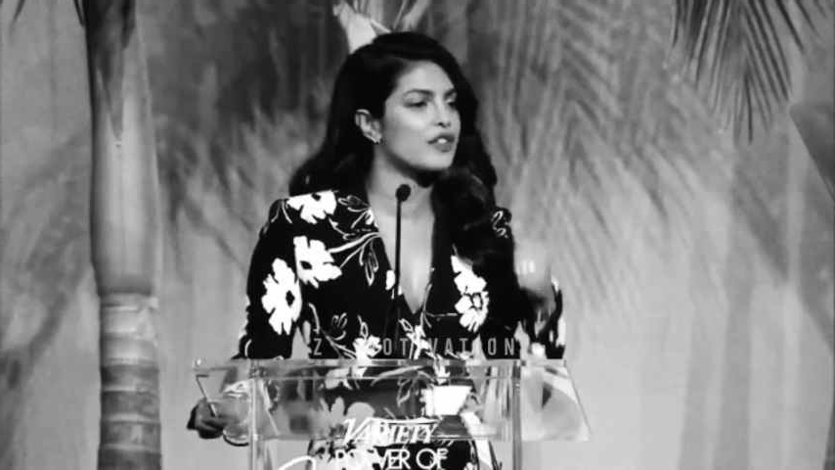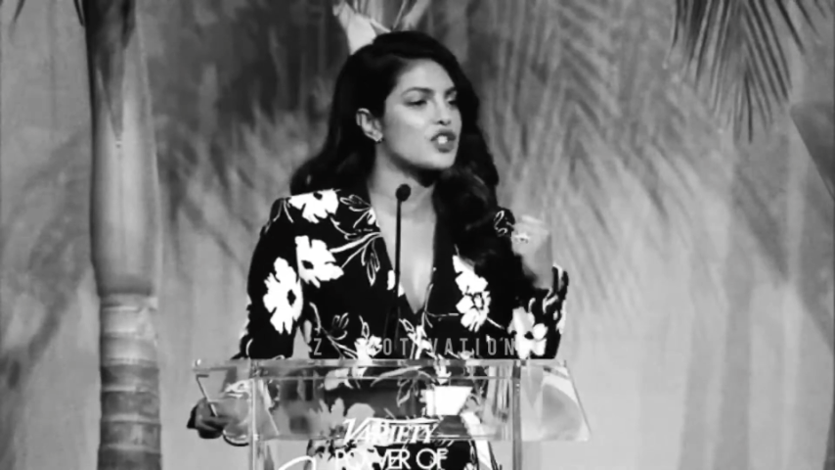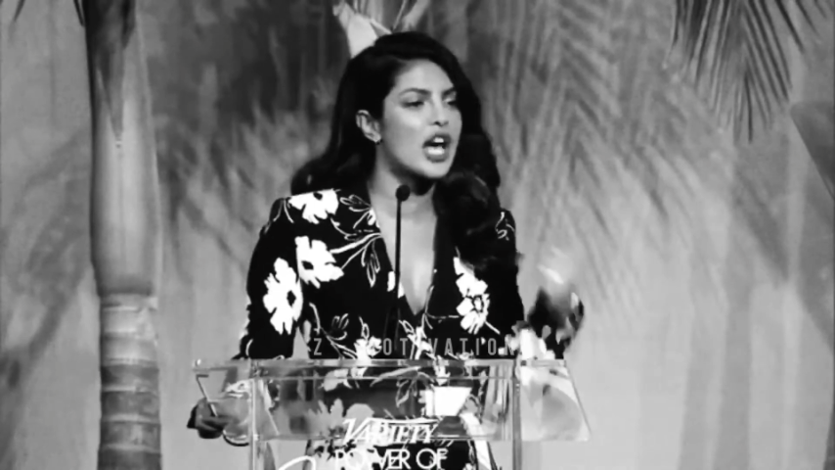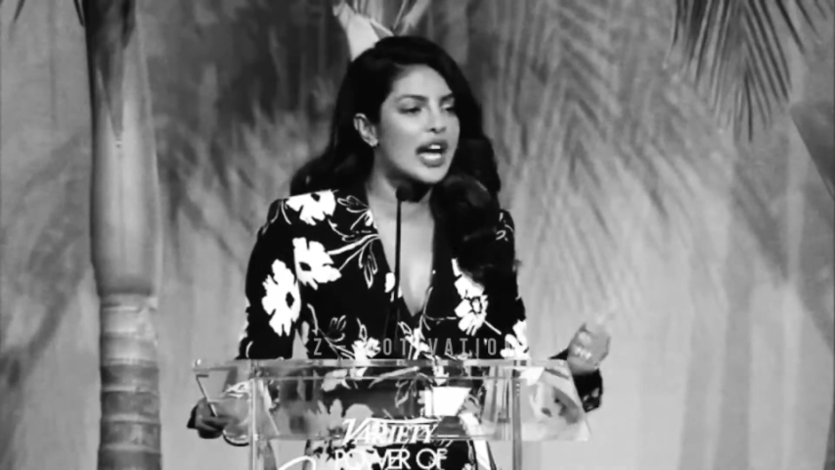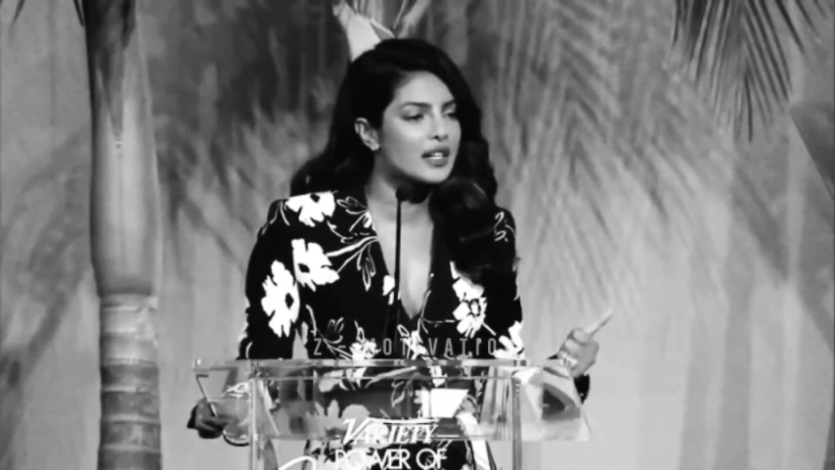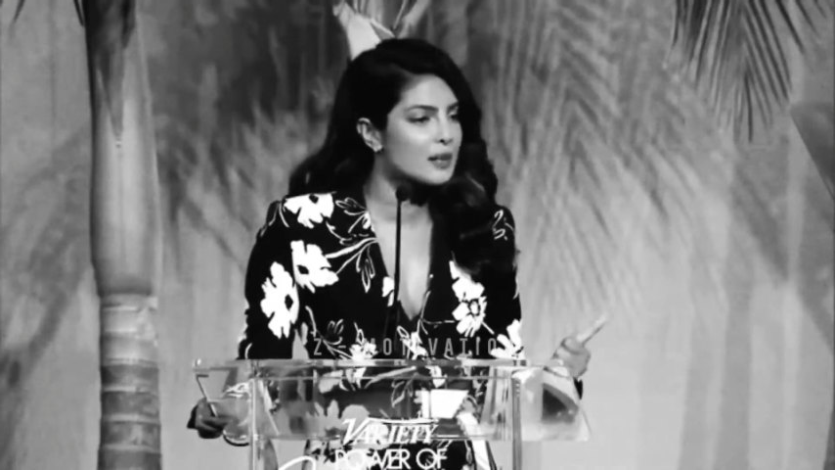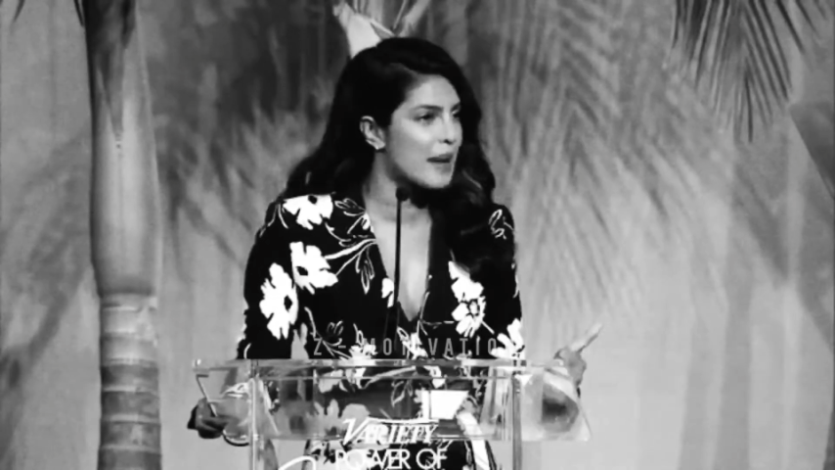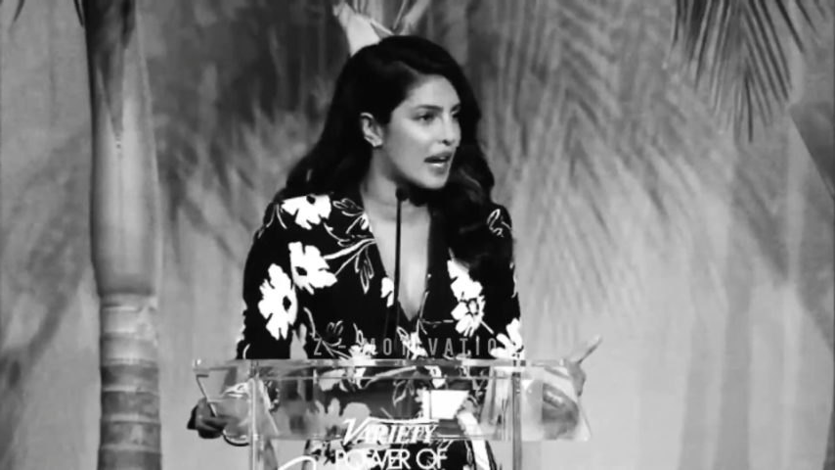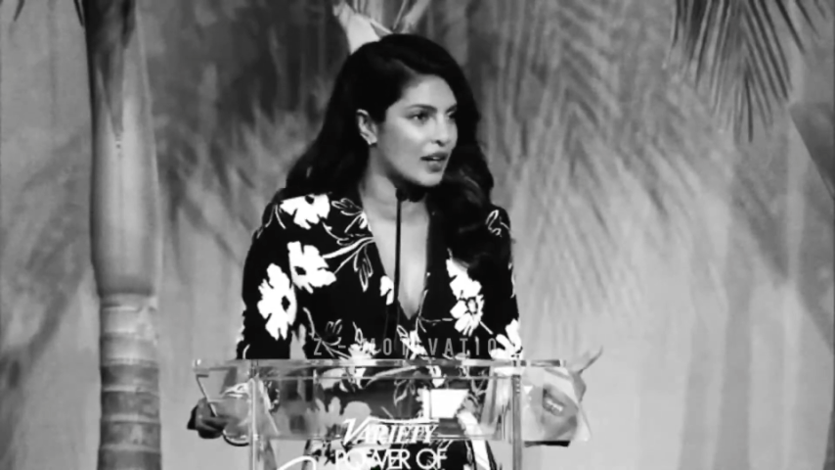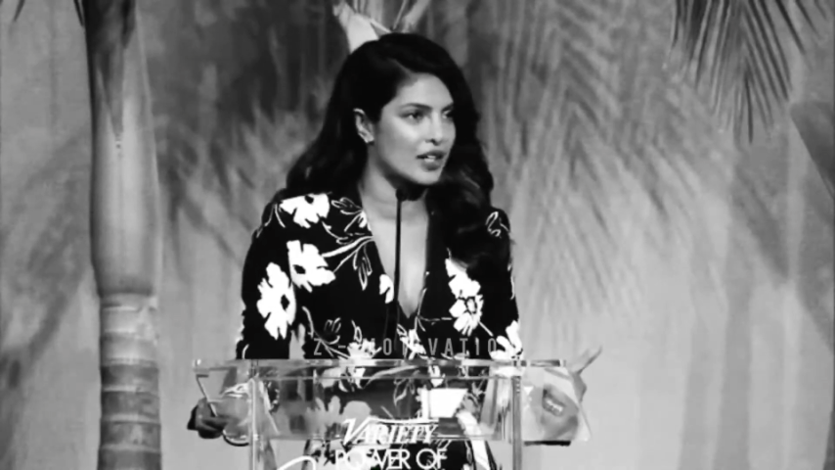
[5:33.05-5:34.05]
child
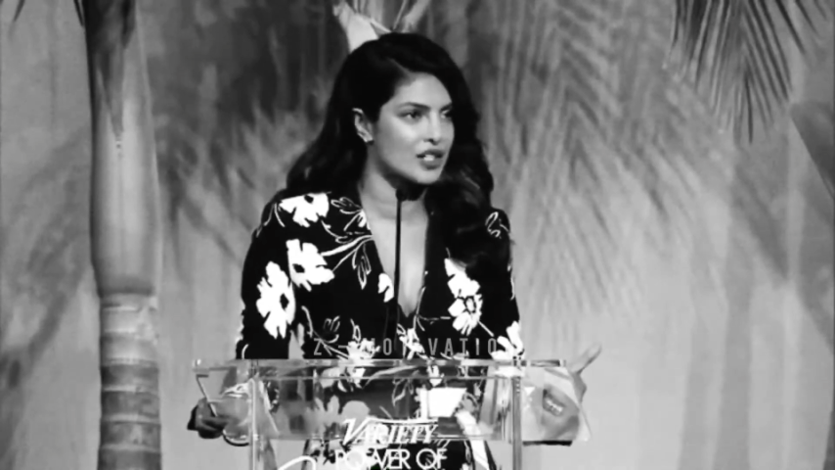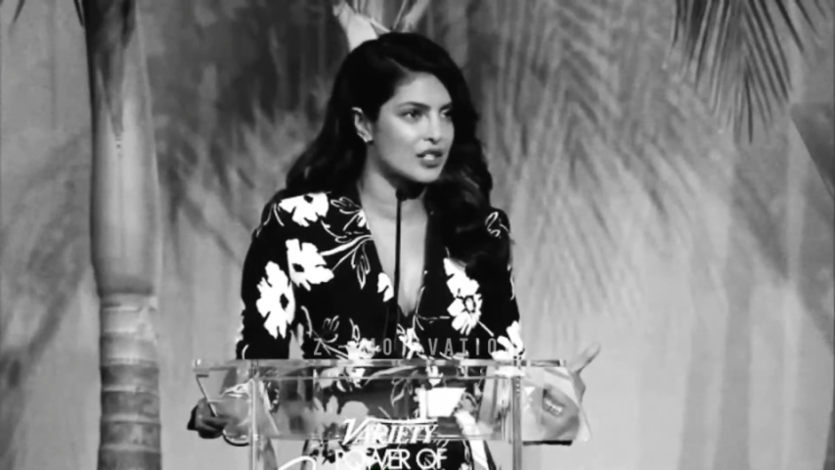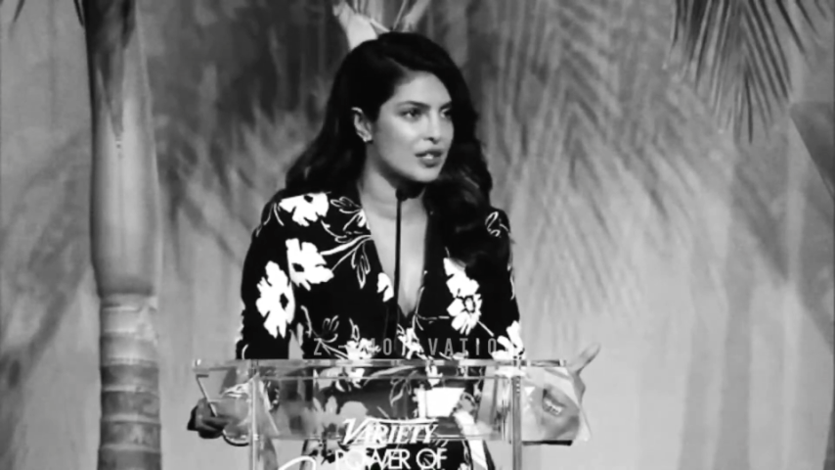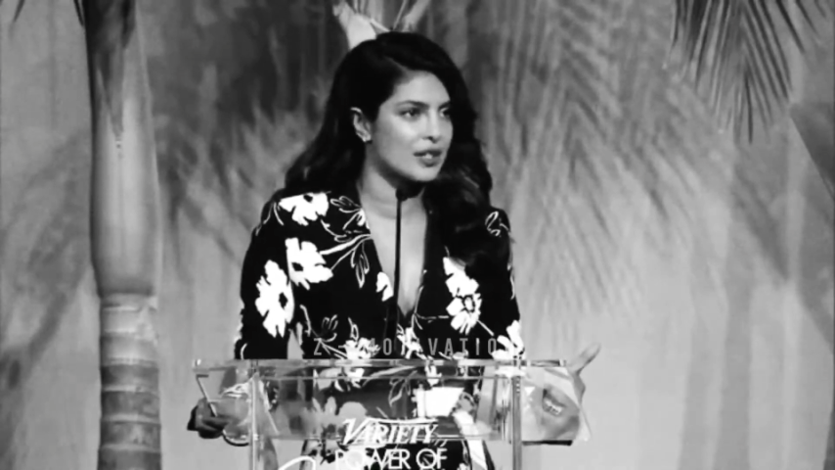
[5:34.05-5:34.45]
marriage,